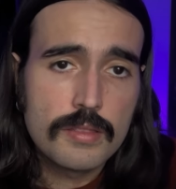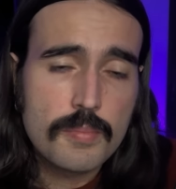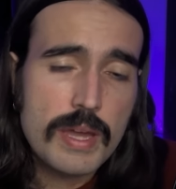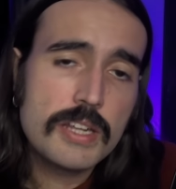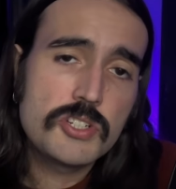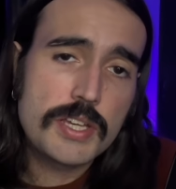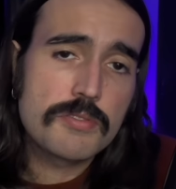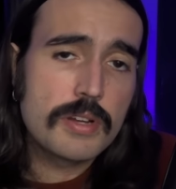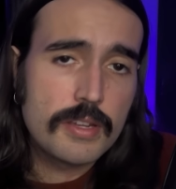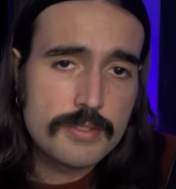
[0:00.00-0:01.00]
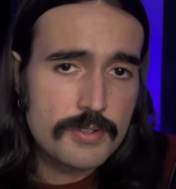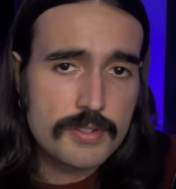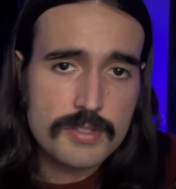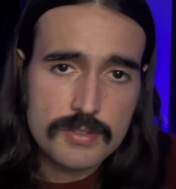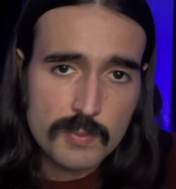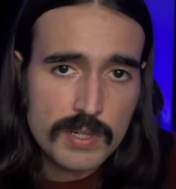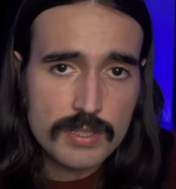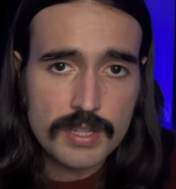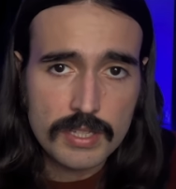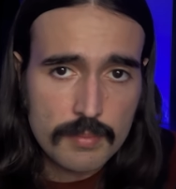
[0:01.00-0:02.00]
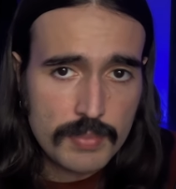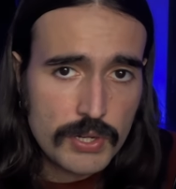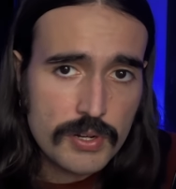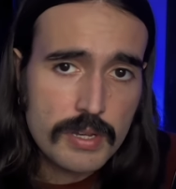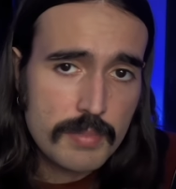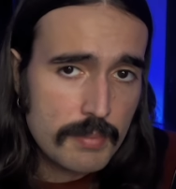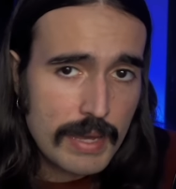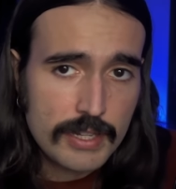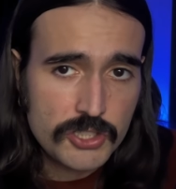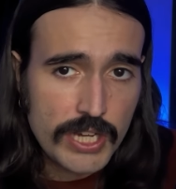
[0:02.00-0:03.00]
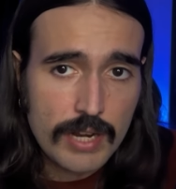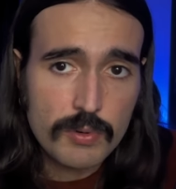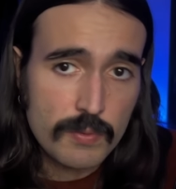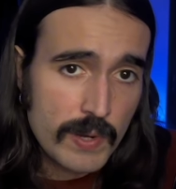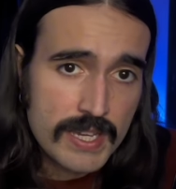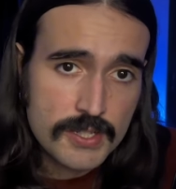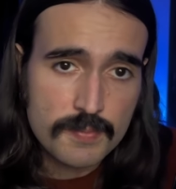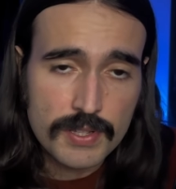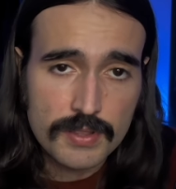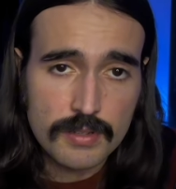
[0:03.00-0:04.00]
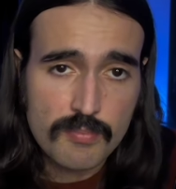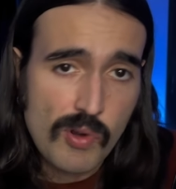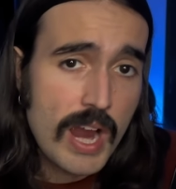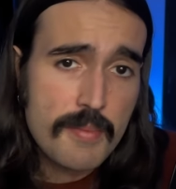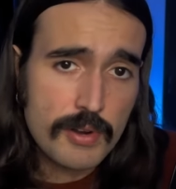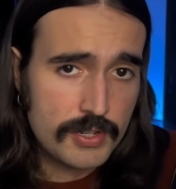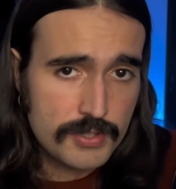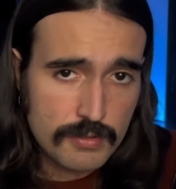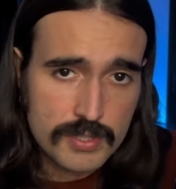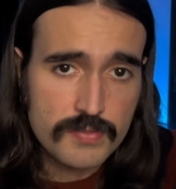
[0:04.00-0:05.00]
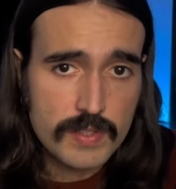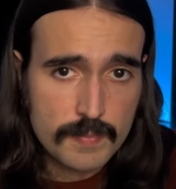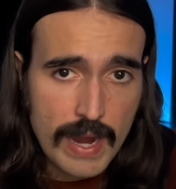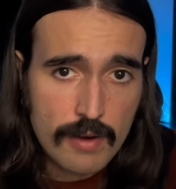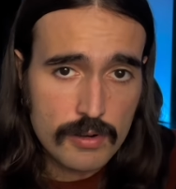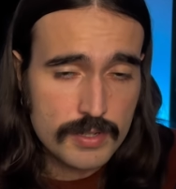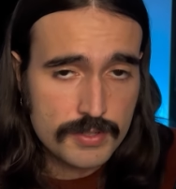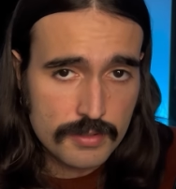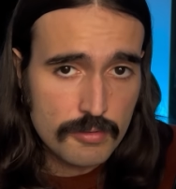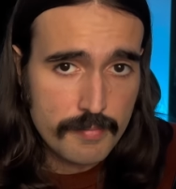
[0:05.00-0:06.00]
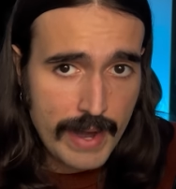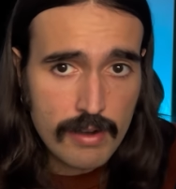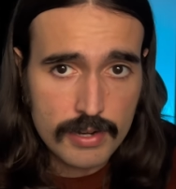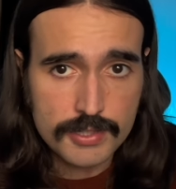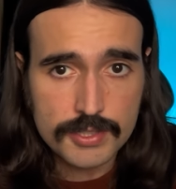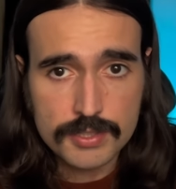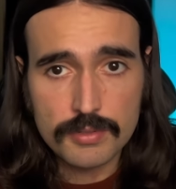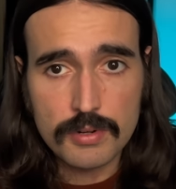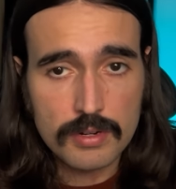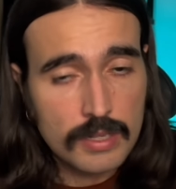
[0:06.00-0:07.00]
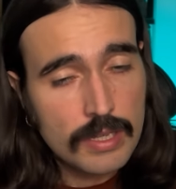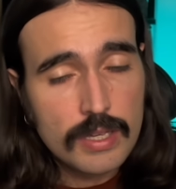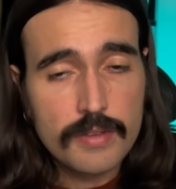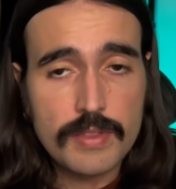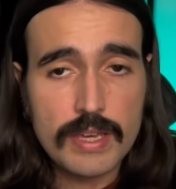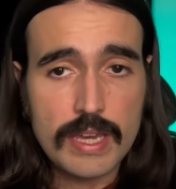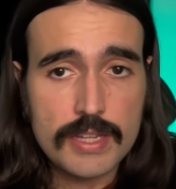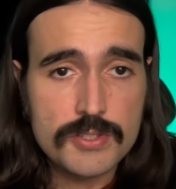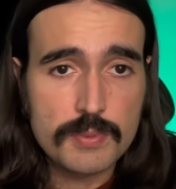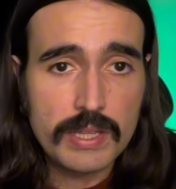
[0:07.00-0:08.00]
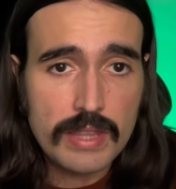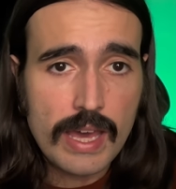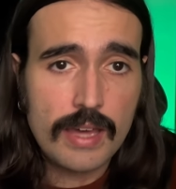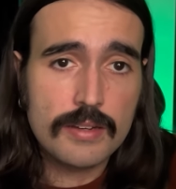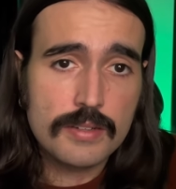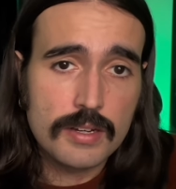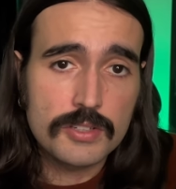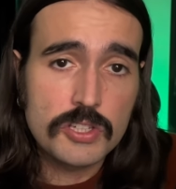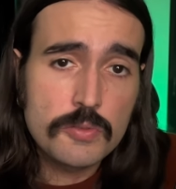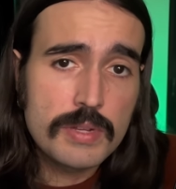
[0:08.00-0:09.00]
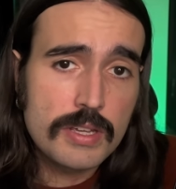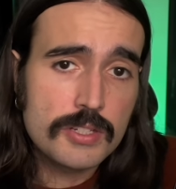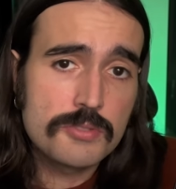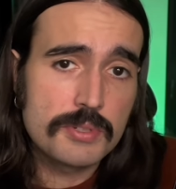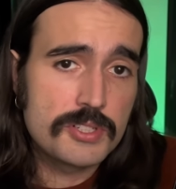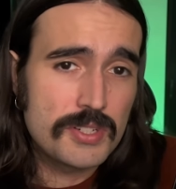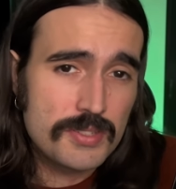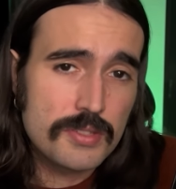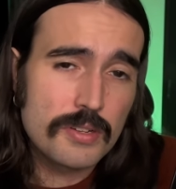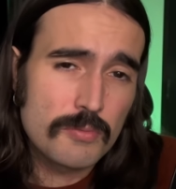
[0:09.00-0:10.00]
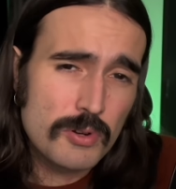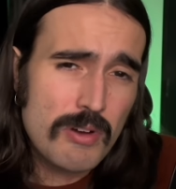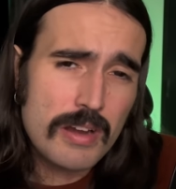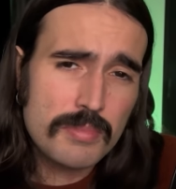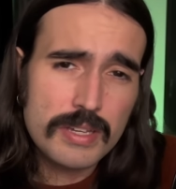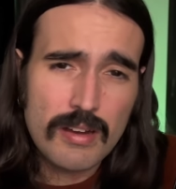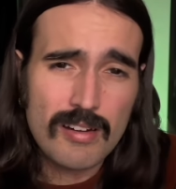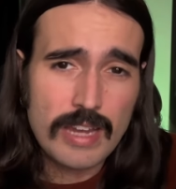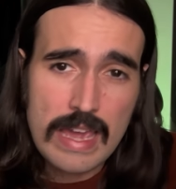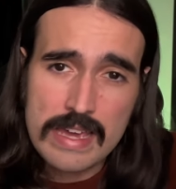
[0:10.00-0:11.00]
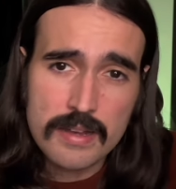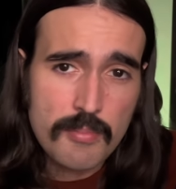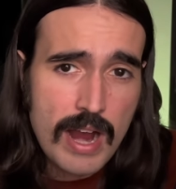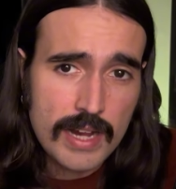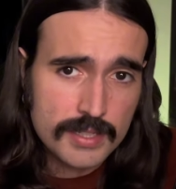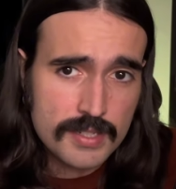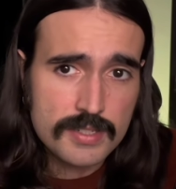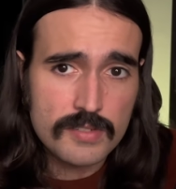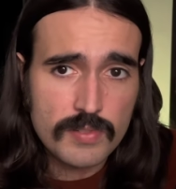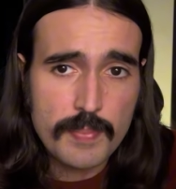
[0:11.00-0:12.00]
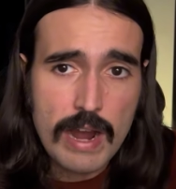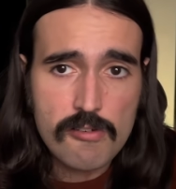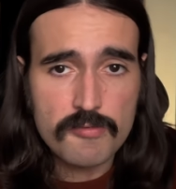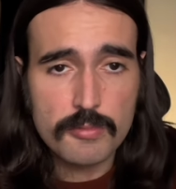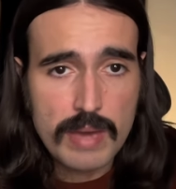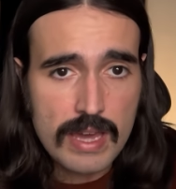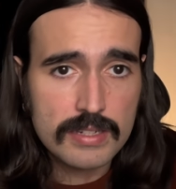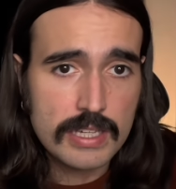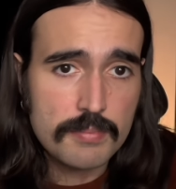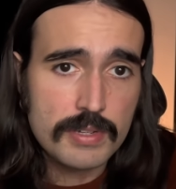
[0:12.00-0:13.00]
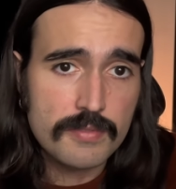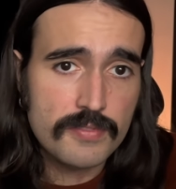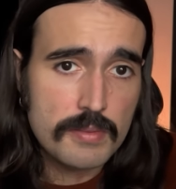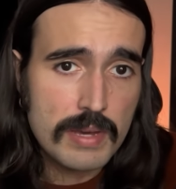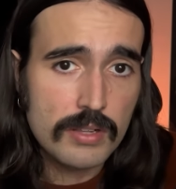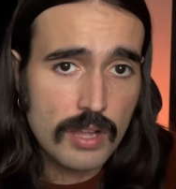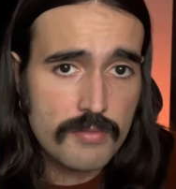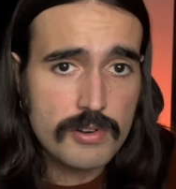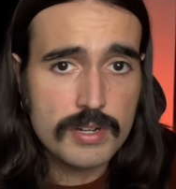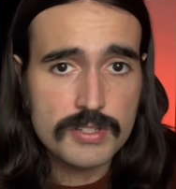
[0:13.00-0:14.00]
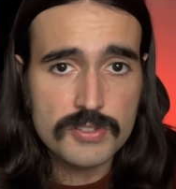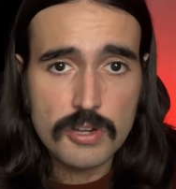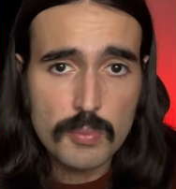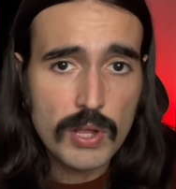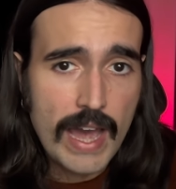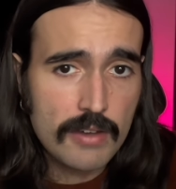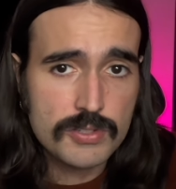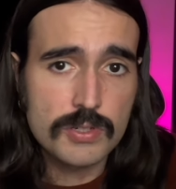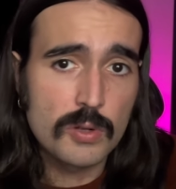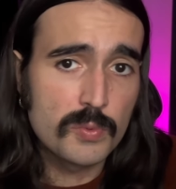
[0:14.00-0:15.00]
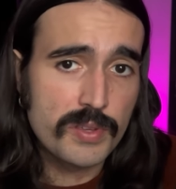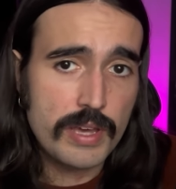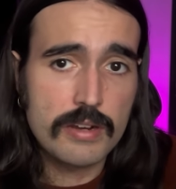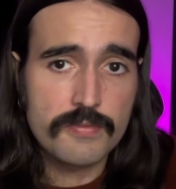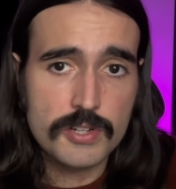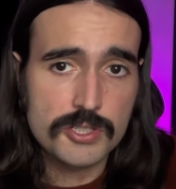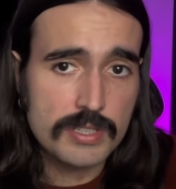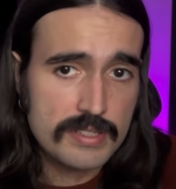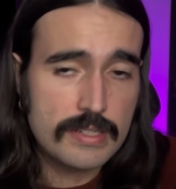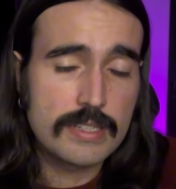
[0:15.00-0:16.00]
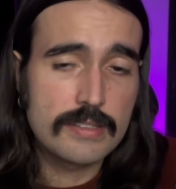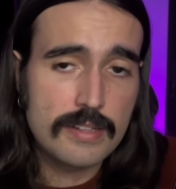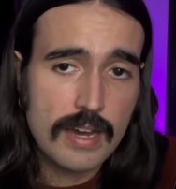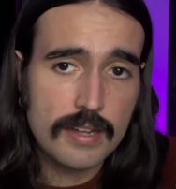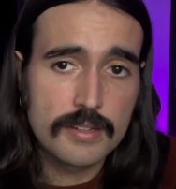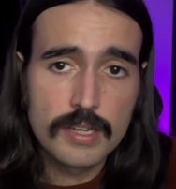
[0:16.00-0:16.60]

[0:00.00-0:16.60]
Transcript: The Bene Gesserit exerts its will on the Imperium in many shadowy ways, but the primary source of its power is through marriage sure. If they can't swing that, concubinage, which is the regrettably archaic practice of a powerful man keeping a female lover in his noble household without officially tying the knot.